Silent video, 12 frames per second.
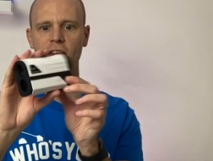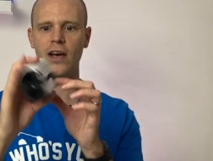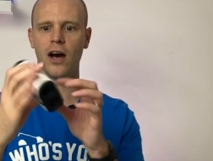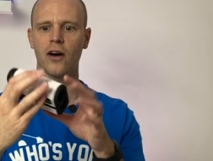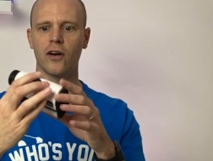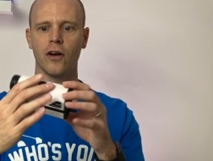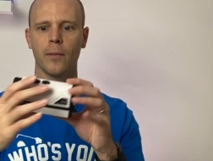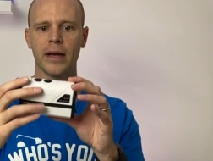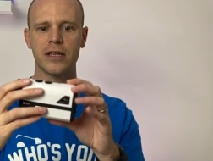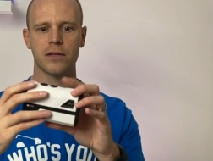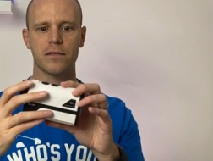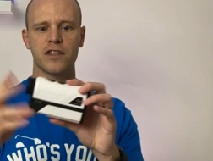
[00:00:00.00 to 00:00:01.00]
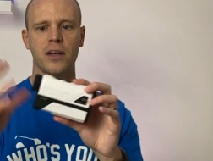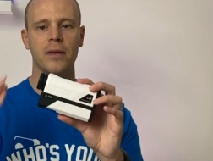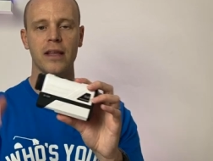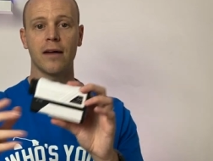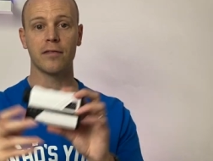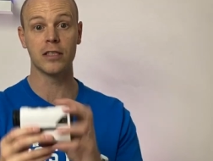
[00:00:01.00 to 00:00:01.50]
the ergonomics of some of
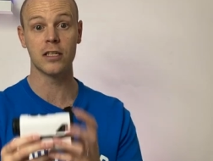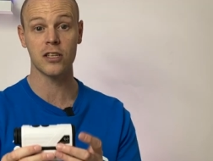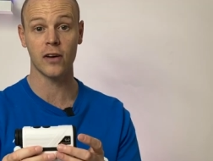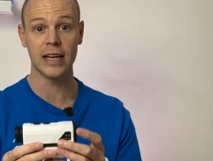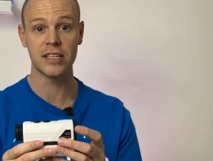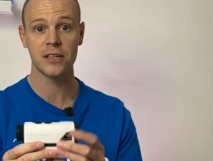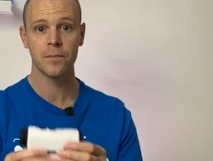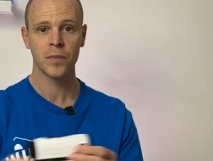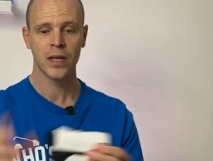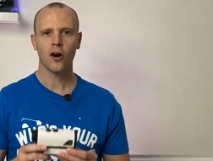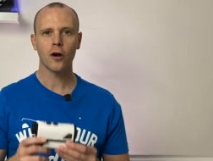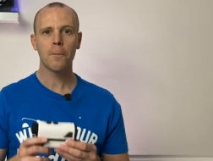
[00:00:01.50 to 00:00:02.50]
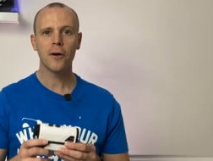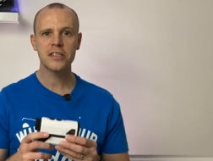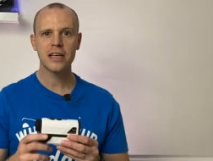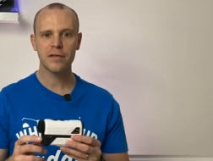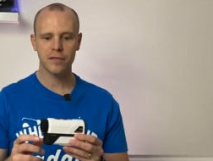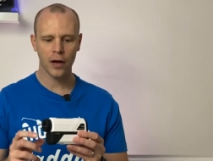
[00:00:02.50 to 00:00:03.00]
the other designs. On a
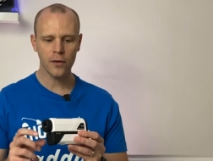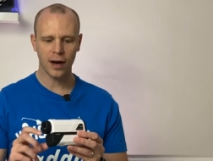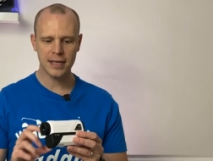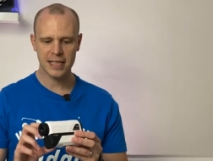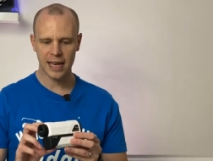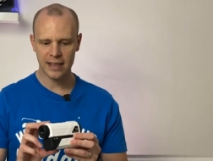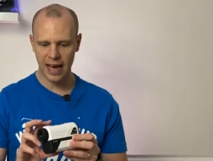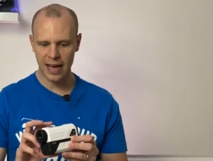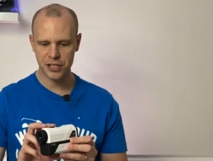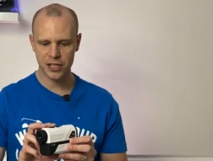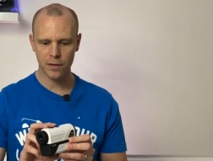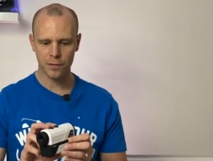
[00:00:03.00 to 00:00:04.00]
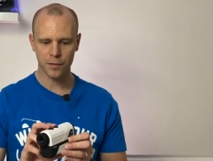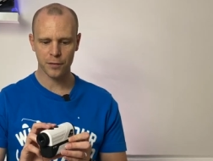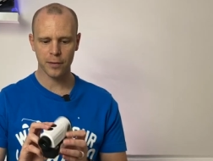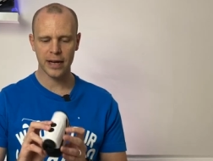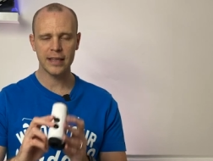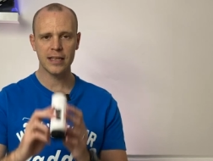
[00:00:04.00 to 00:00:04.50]
positive note, I'd say that actually of the
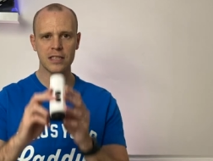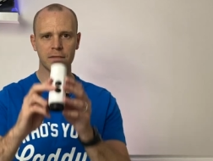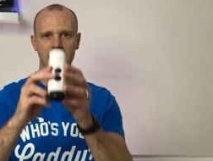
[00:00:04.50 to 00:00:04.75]
three, these have